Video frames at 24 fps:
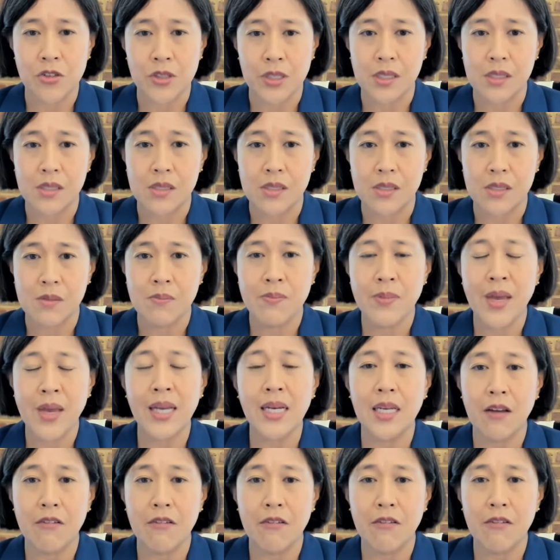many of
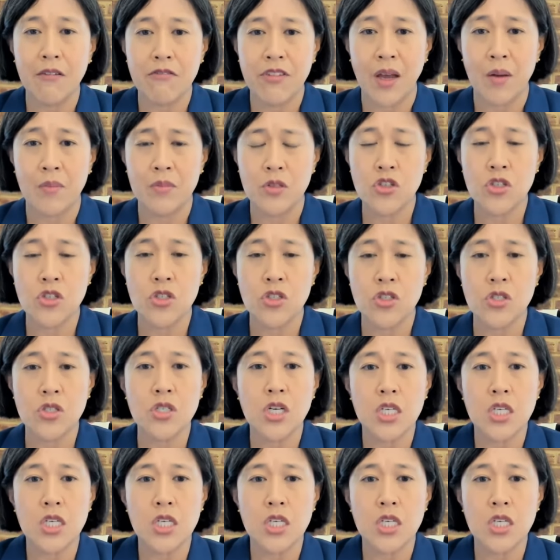them just